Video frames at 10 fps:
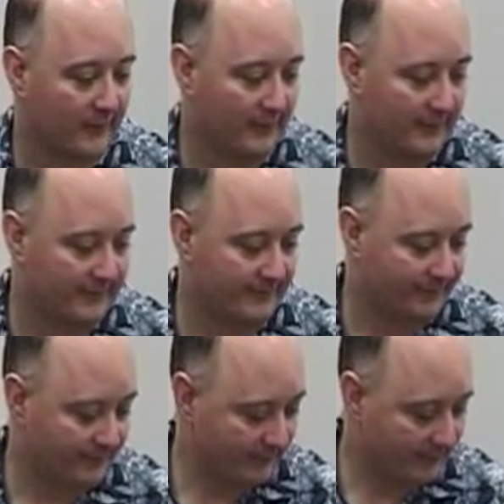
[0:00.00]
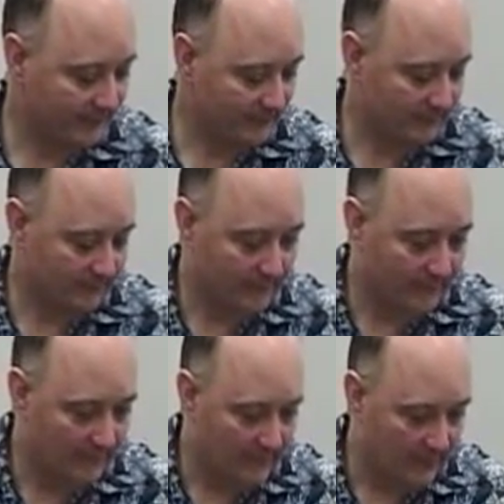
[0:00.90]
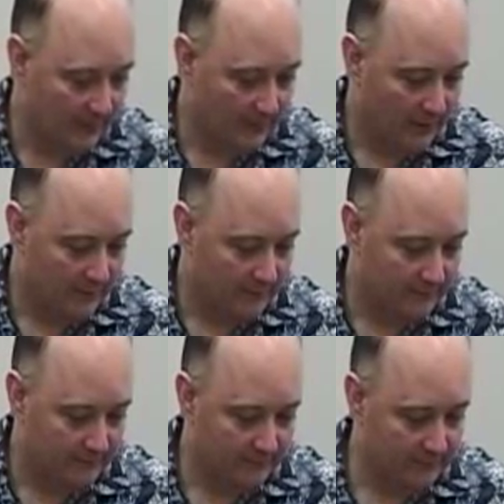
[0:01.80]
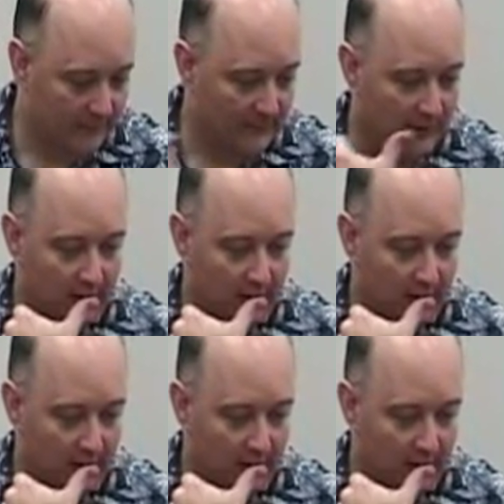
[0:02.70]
(no one is talking)